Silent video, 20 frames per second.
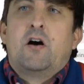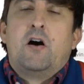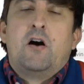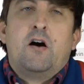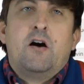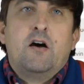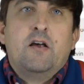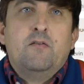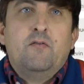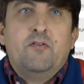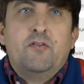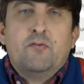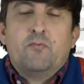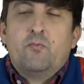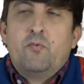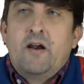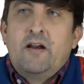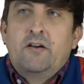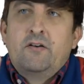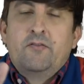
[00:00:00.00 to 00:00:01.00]
on the
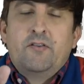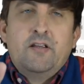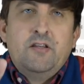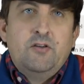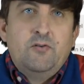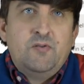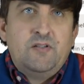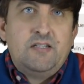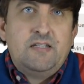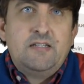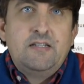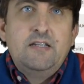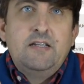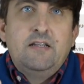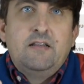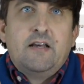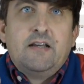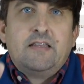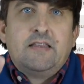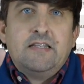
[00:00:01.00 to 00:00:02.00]
record that you see,
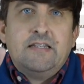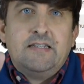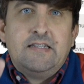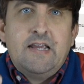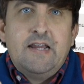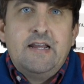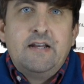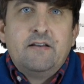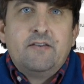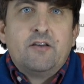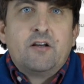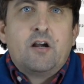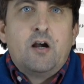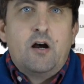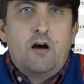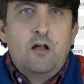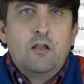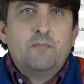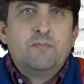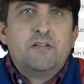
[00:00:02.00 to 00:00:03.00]
like the data, the
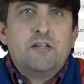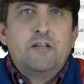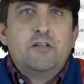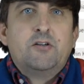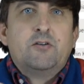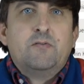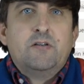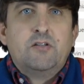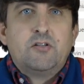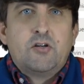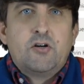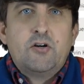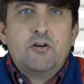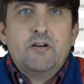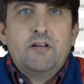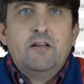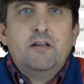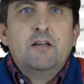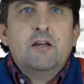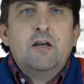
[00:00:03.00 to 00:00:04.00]
columns that you're
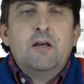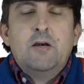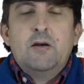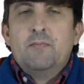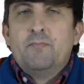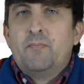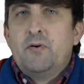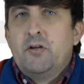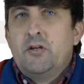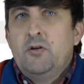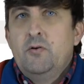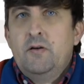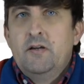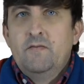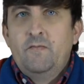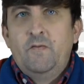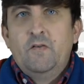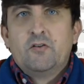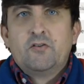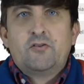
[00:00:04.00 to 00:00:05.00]
returning, but you can
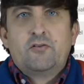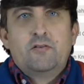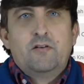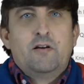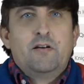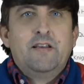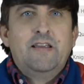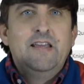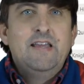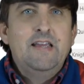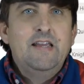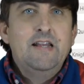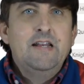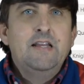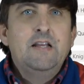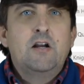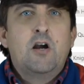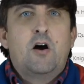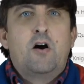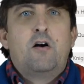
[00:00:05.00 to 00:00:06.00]
filter it on any
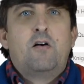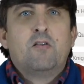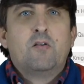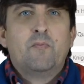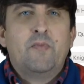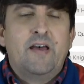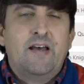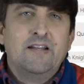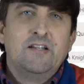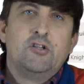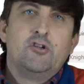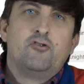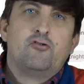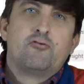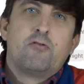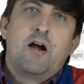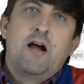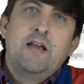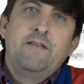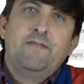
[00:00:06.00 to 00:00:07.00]
column that is
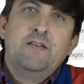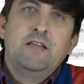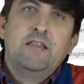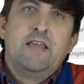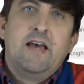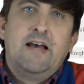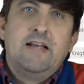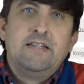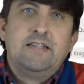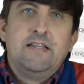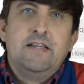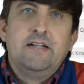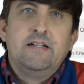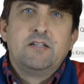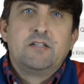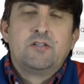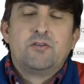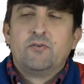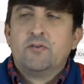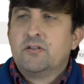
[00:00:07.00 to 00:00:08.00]
driving that data
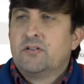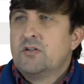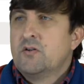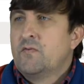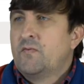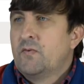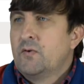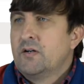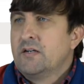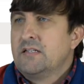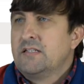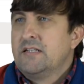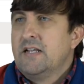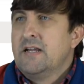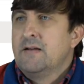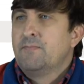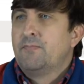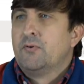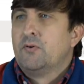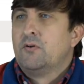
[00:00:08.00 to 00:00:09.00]
source. So for
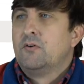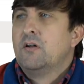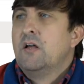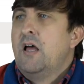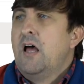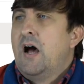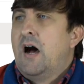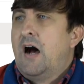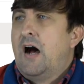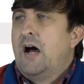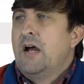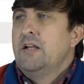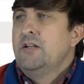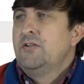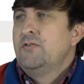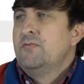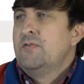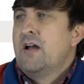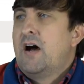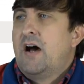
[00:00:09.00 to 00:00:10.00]
example, I
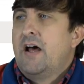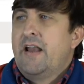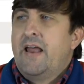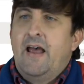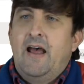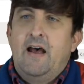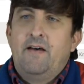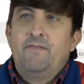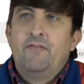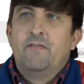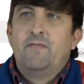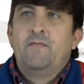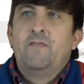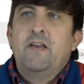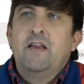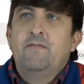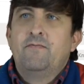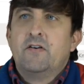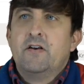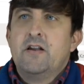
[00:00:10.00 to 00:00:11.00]
do not have the
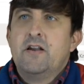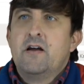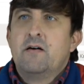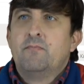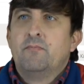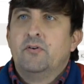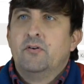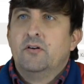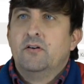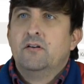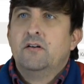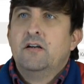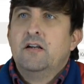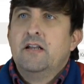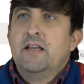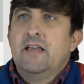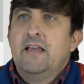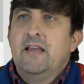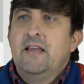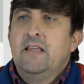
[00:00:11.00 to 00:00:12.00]
favorite number
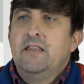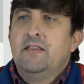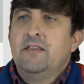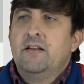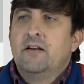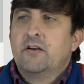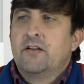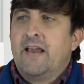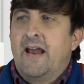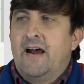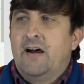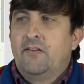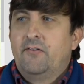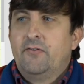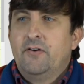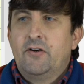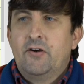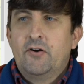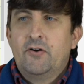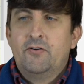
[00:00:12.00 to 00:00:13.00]
in their
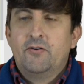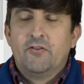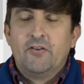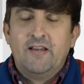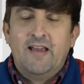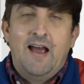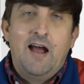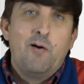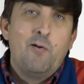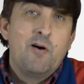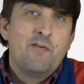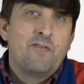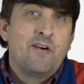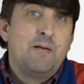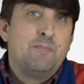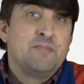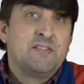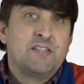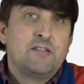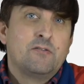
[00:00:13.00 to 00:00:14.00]
gallery currently. However,
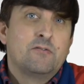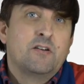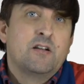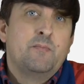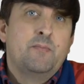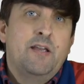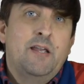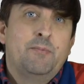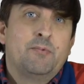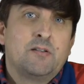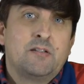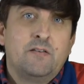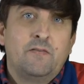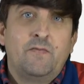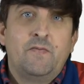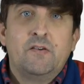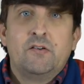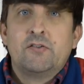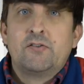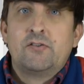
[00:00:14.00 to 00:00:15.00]
I'm still going to be able to
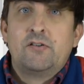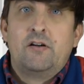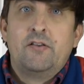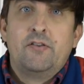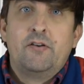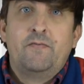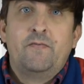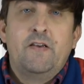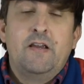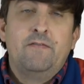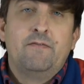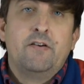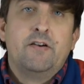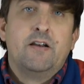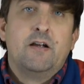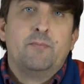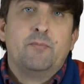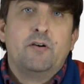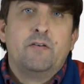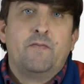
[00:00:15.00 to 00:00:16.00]
filter on their favorite
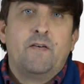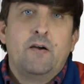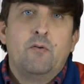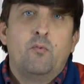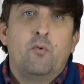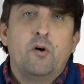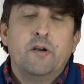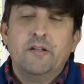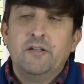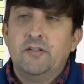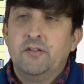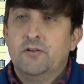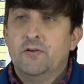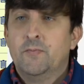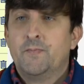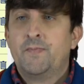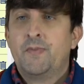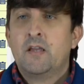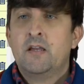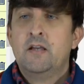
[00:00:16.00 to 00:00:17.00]
number if I wanted to.
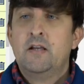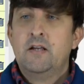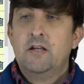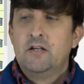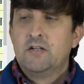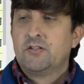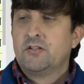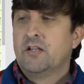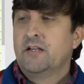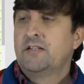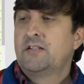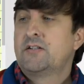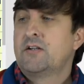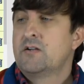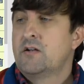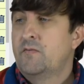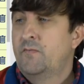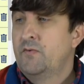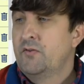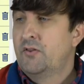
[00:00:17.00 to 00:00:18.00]
So let's start
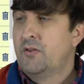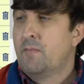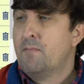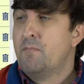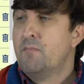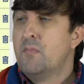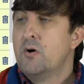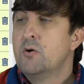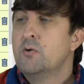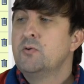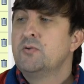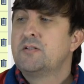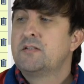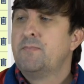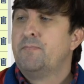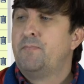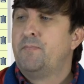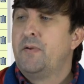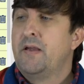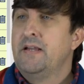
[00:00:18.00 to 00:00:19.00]
off with the
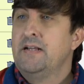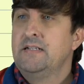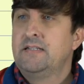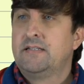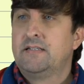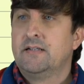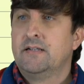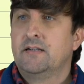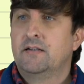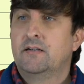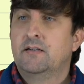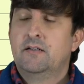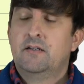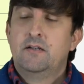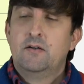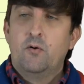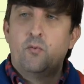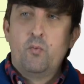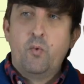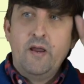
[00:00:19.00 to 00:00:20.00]
most basic
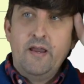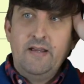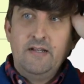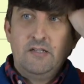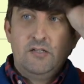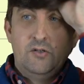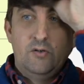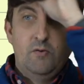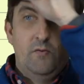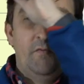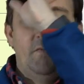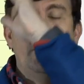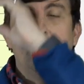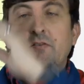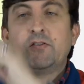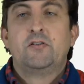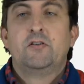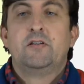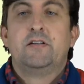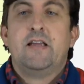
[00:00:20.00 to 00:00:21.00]
way to
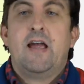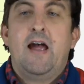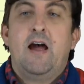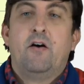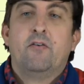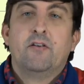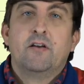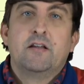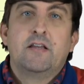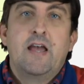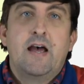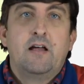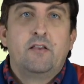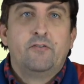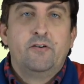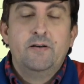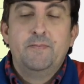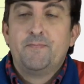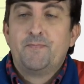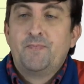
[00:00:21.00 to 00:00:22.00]
filter down a
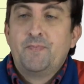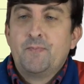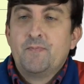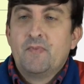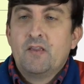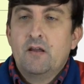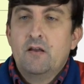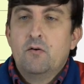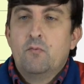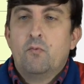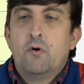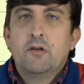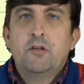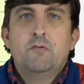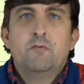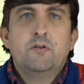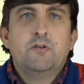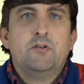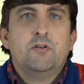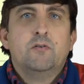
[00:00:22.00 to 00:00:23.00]
gallery. What you
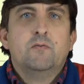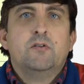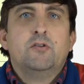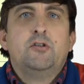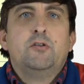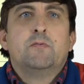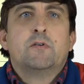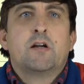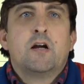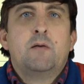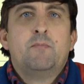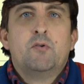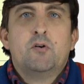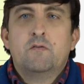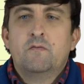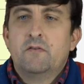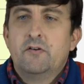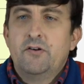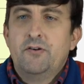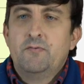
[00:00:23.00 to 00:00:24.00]
would do is you would come
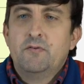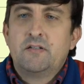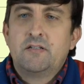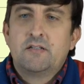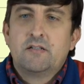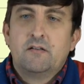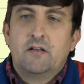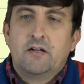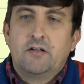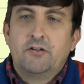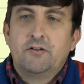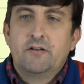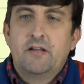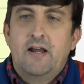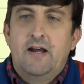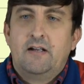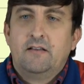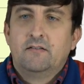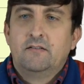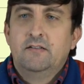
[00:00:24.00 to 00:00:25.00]
over and you would select your
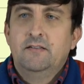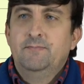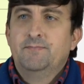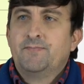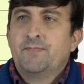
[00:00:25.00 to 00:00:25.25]
gallery.